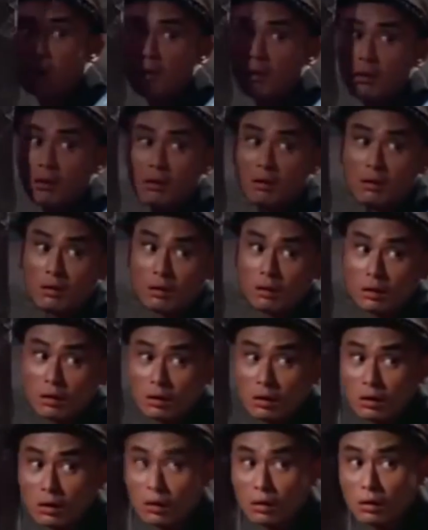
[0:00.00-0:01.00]

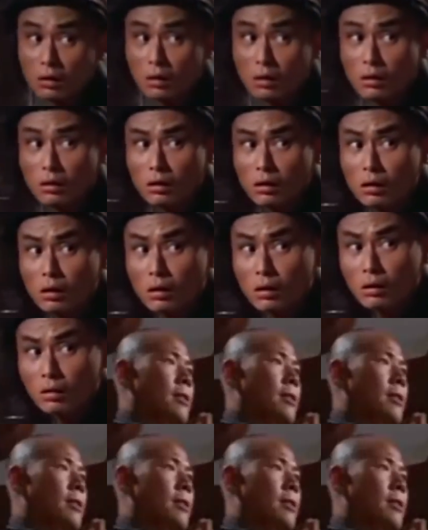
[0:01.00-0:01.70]
Nobody speaks.